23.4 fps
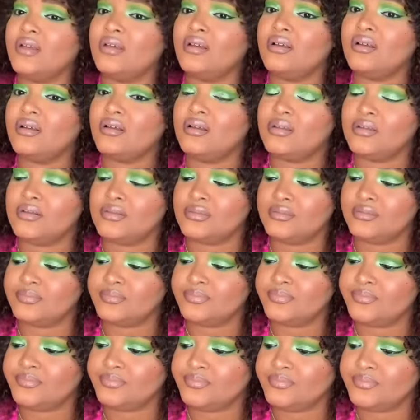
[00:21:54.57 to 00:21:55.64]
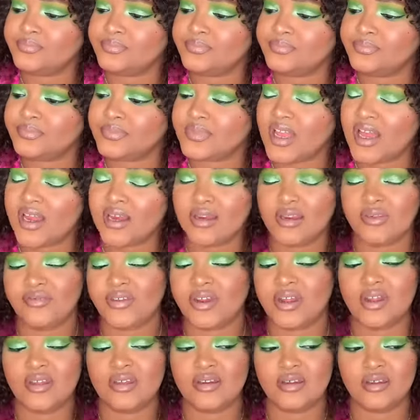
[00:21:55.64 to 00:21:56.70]
I didn't even
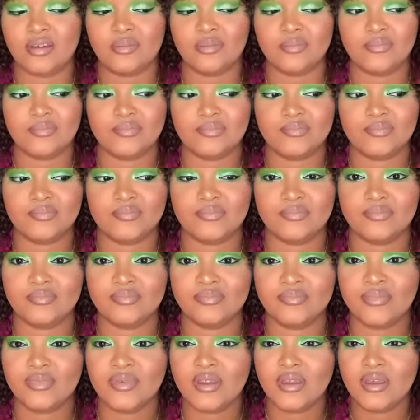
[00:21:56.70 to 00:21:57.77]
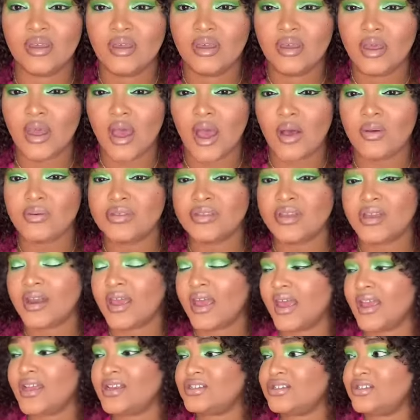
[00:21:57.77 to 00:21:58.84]
hang it up. I was going to
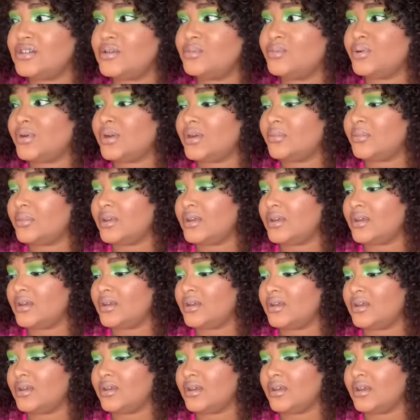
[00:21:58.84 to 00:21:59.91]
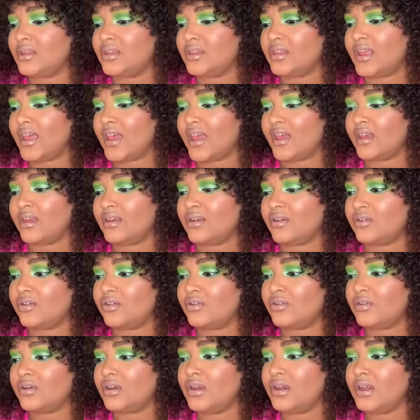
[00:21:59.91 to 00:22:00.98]
ask you to bring me that
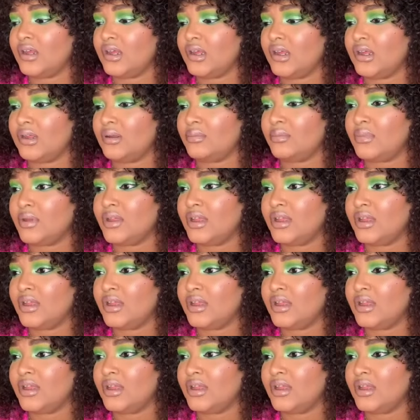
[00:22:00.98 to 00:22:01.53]
cream.